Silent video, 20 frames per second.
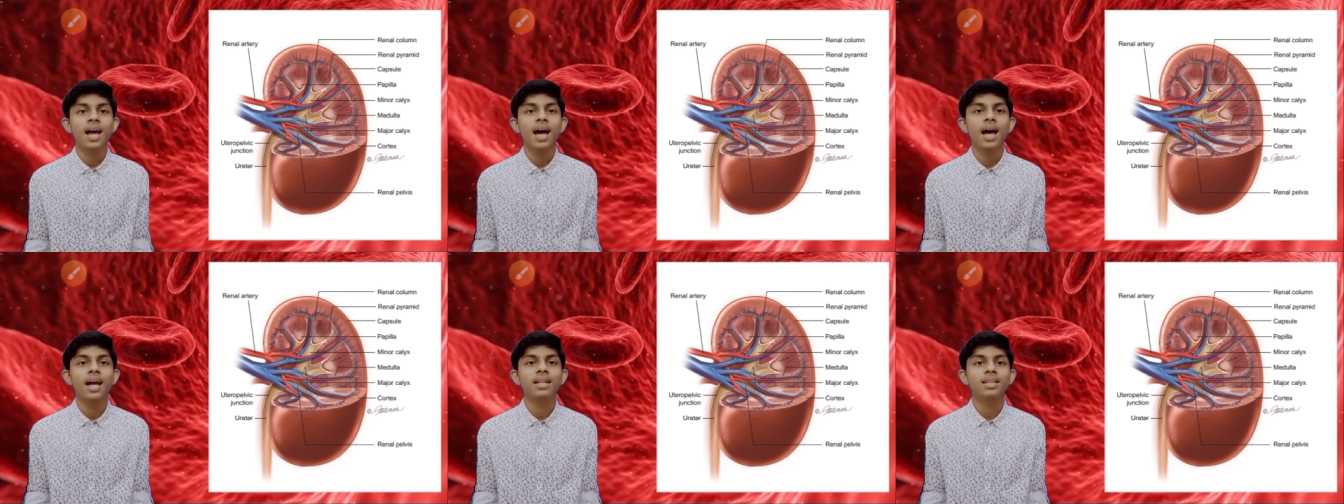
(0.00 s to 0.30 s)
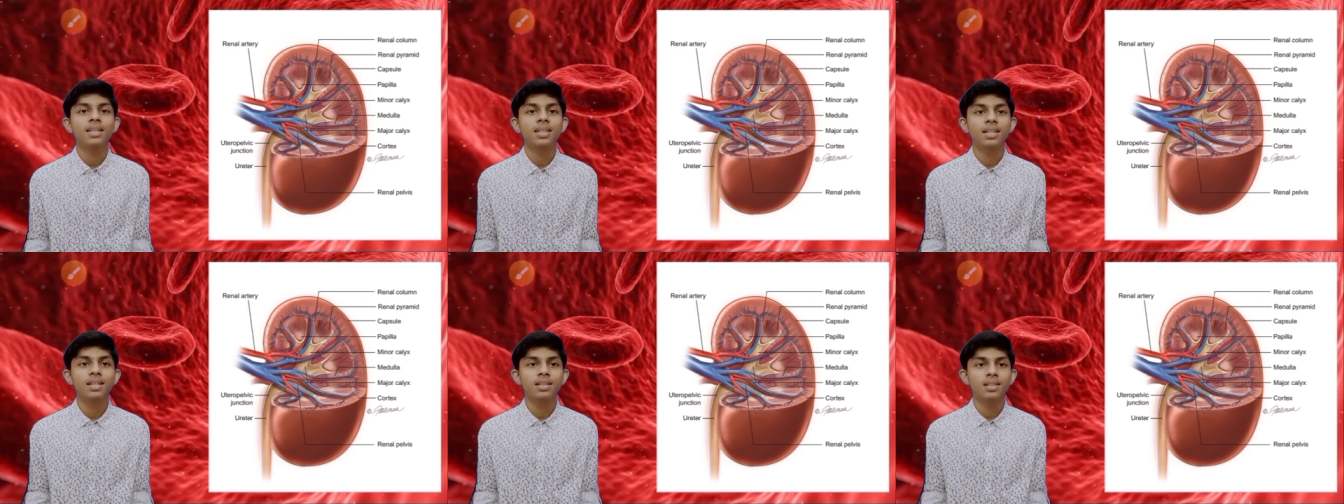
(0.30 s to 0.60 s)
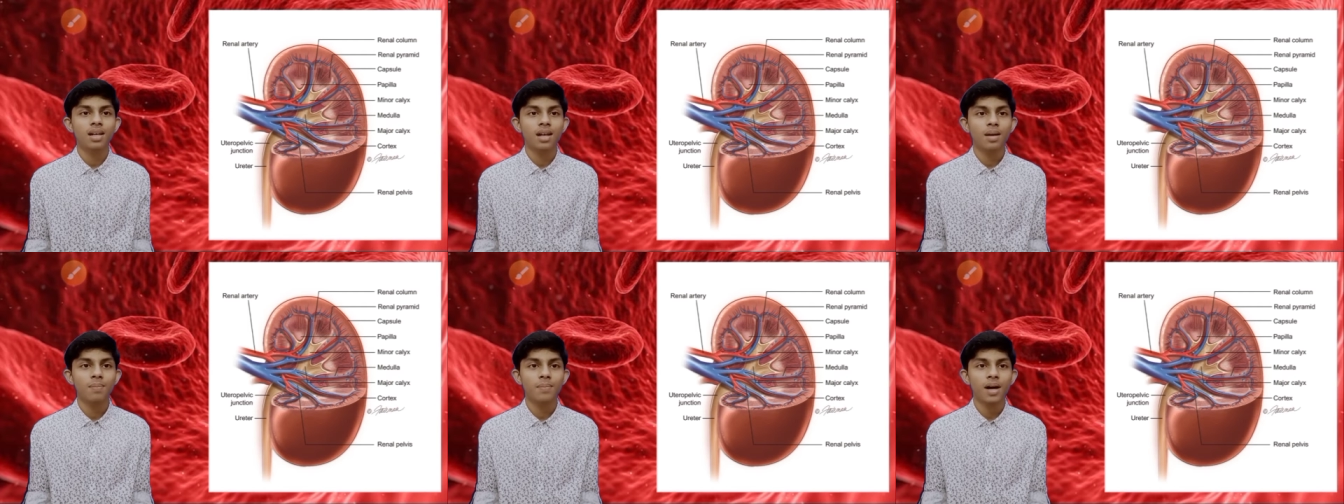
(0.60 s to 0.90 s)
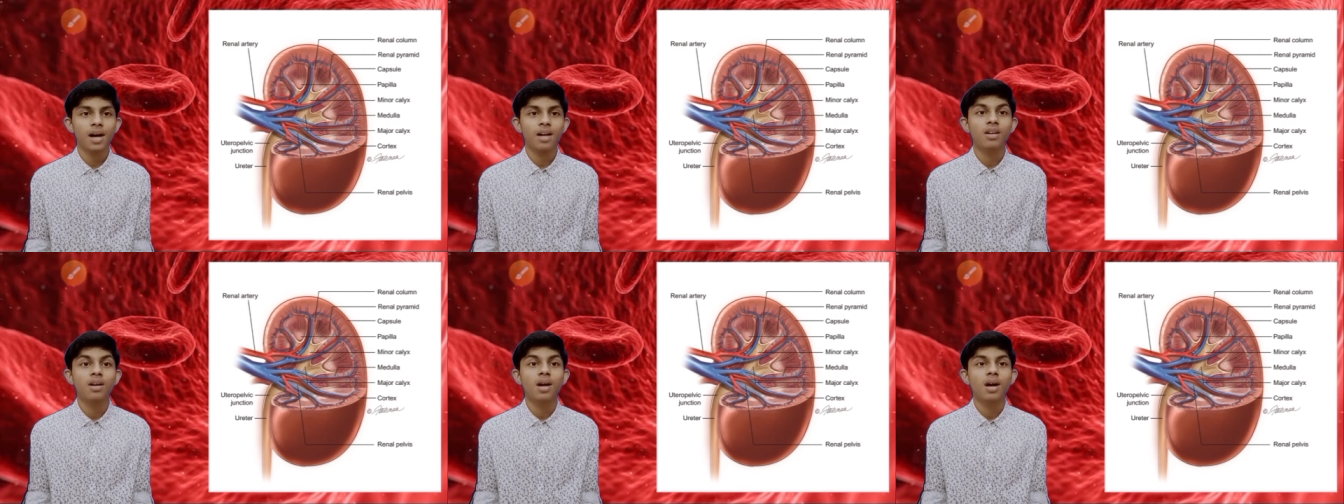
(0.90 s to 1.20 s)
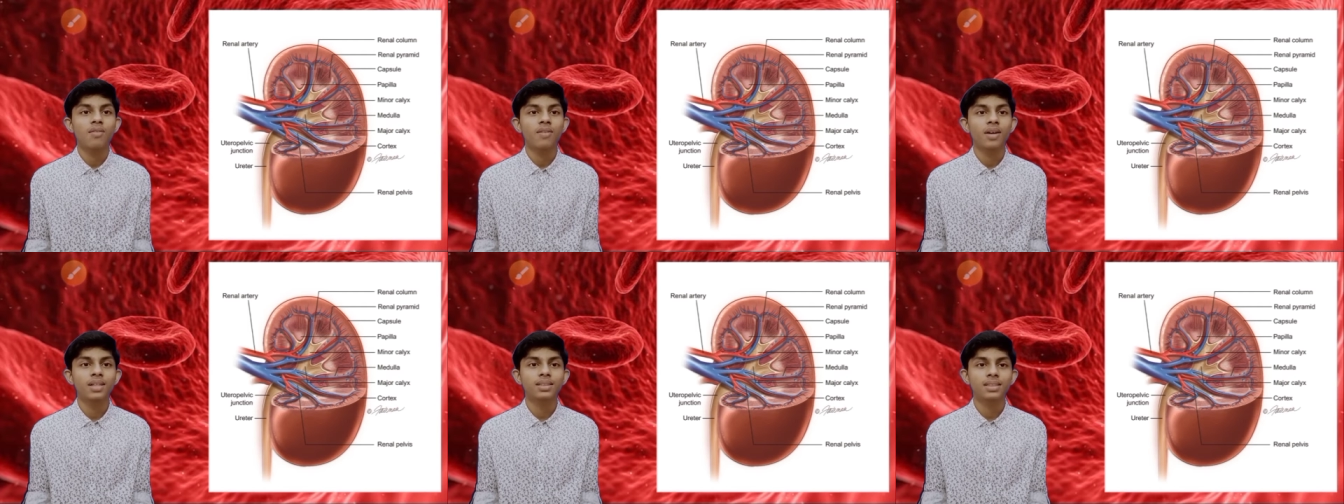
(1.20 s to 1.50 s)
and third lumbar
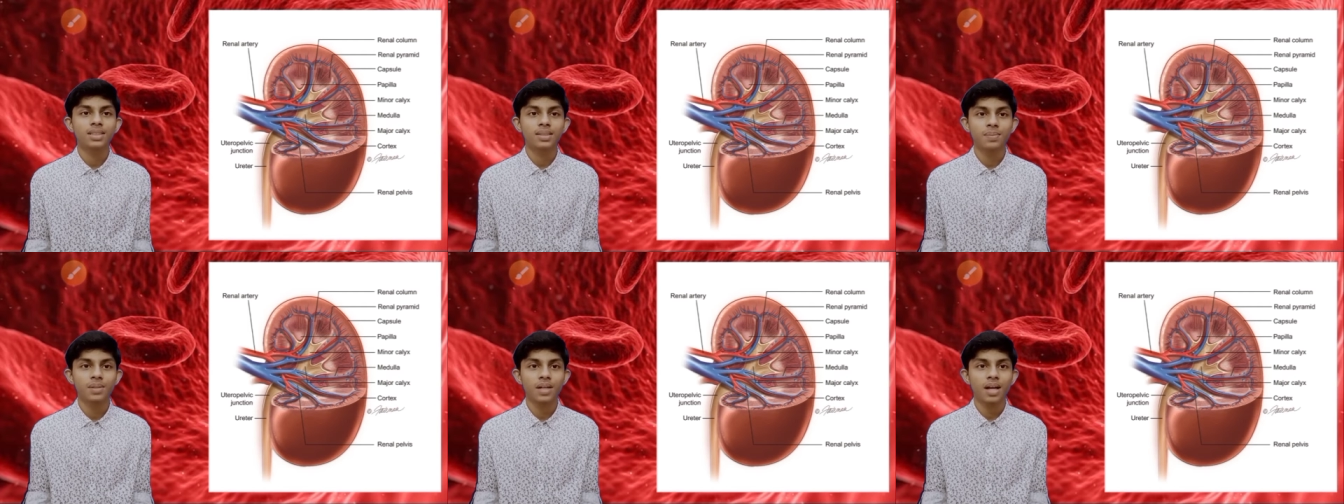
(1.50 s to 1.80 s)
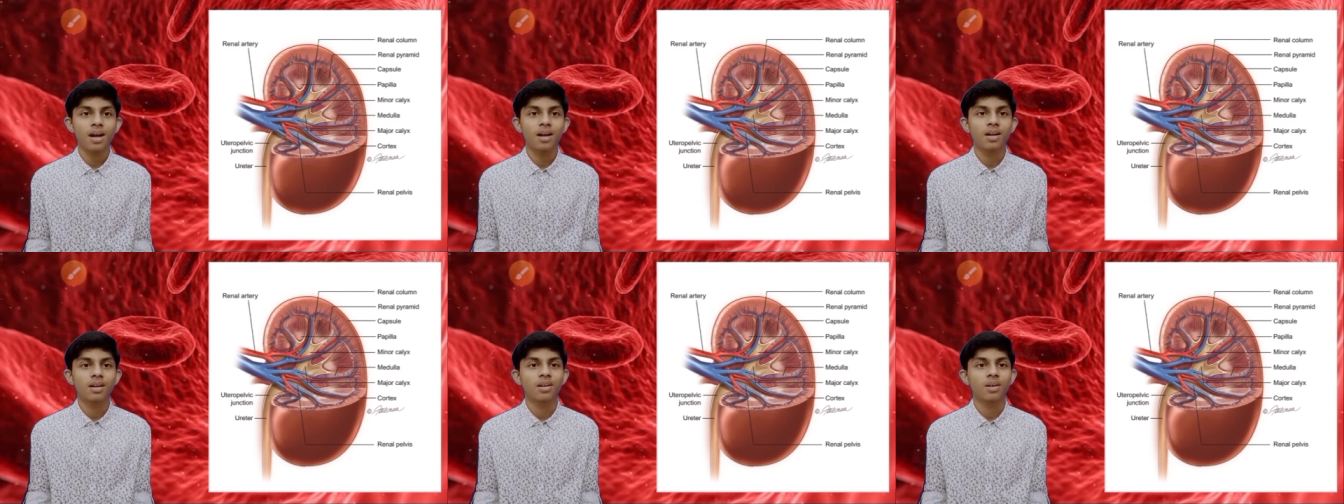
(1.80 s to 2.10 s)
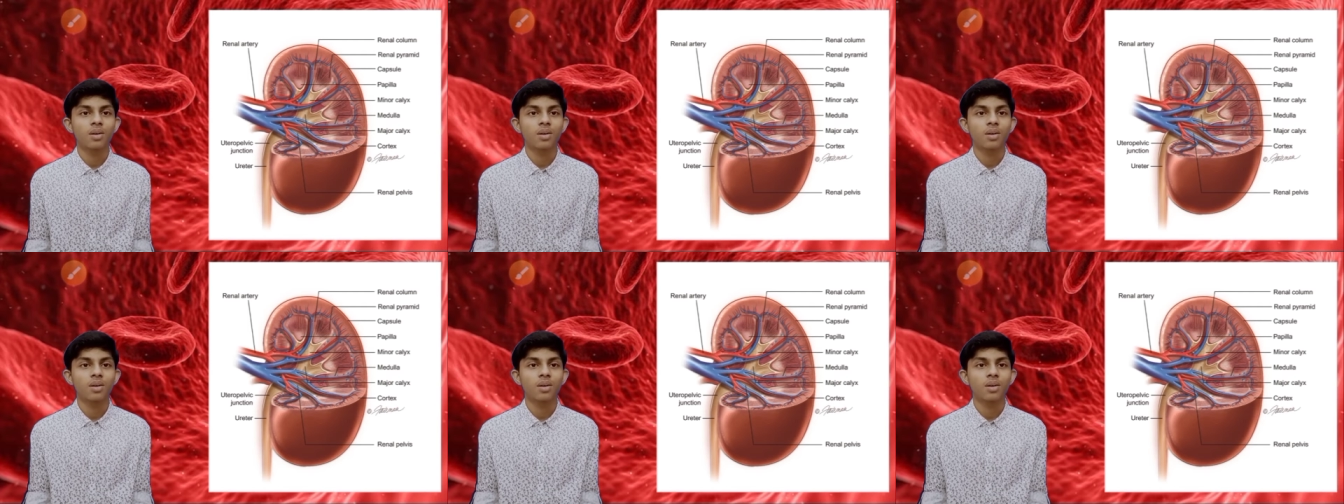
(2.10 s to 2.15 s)
vertebra